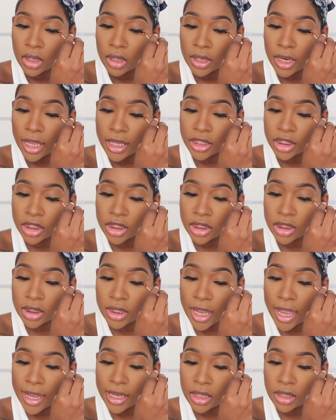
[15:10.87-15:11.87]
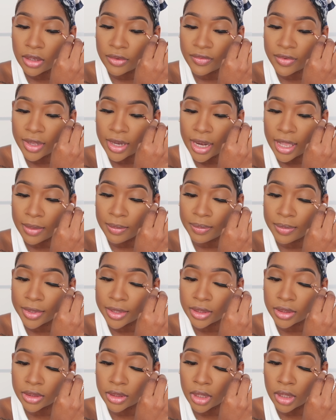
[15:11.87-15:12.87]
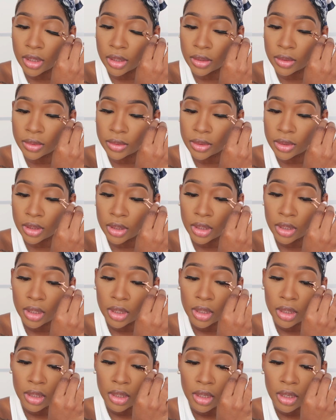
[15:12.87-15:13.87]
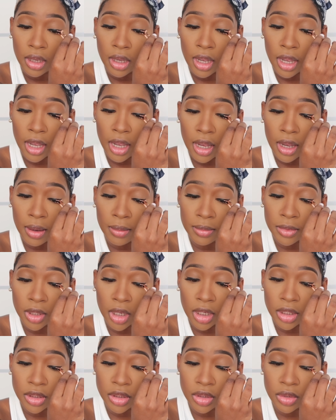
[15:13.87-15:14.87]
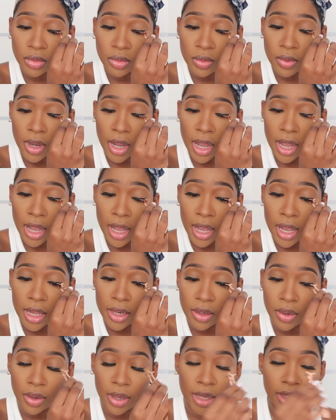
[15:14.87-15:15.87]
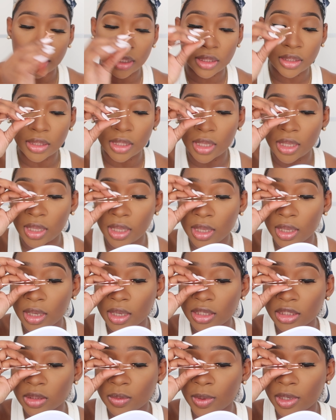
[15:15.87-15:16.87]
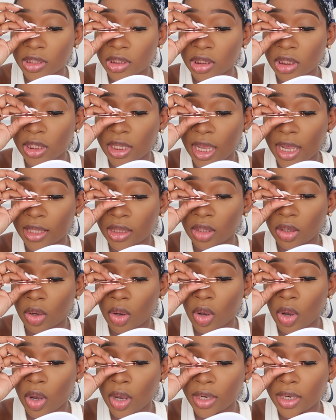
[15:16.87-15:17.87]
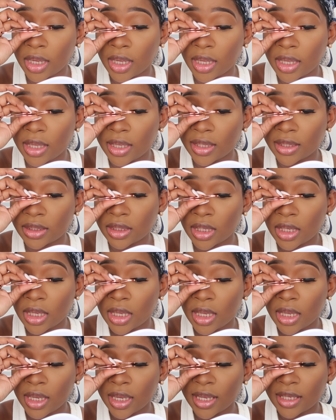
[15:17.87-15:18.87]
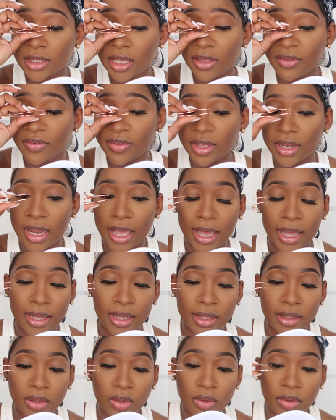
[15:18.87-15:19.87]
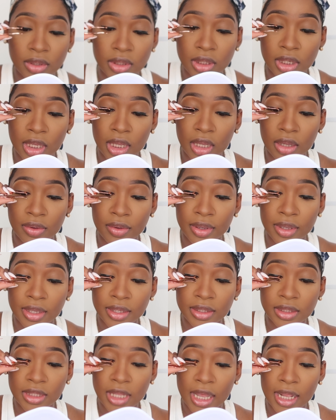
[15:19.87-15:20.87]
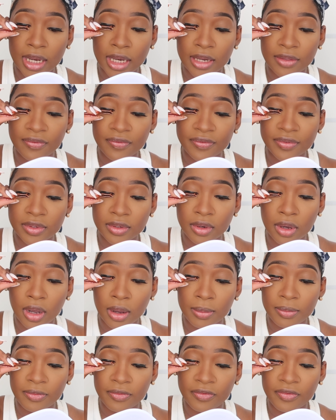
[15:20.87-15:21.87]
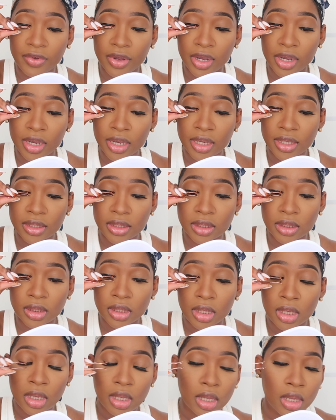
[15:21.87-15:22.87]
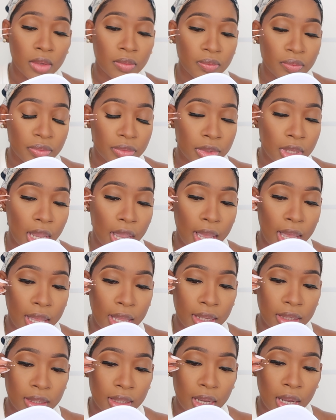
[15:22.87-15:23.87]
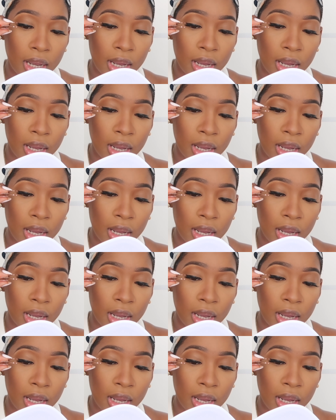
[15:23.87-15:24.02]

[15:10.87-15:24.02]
like just kind of clamp it down. Not too hard or anything, especially at the corners, because I feel like those are the areas that lift up first. And